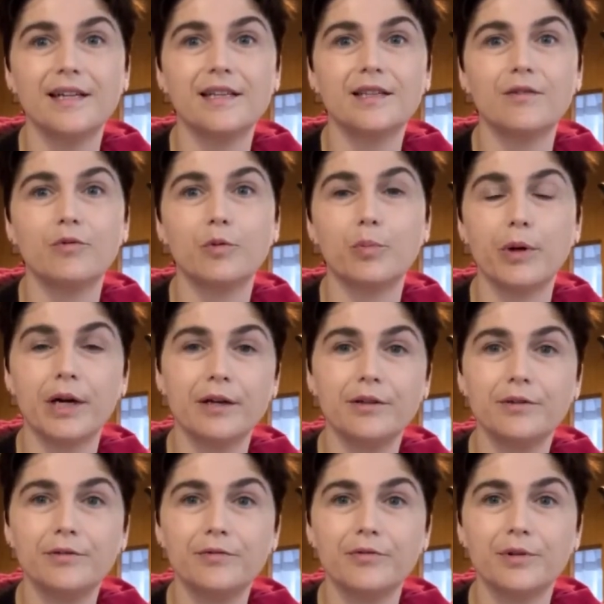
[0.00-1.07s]
the
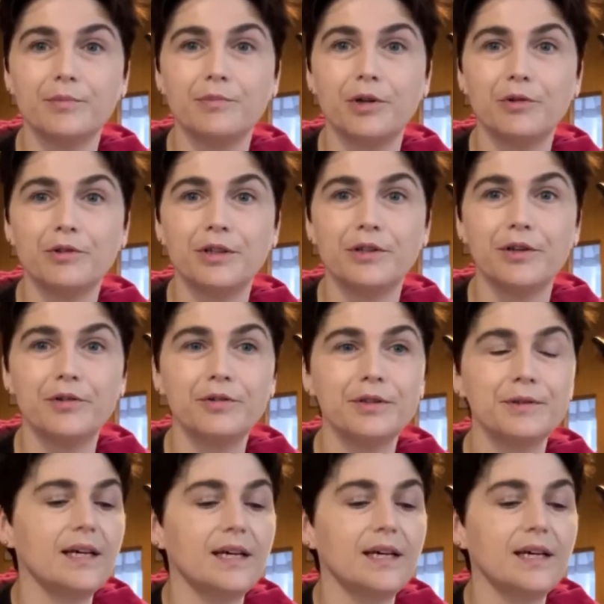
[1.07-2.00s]
vibrato from note to note.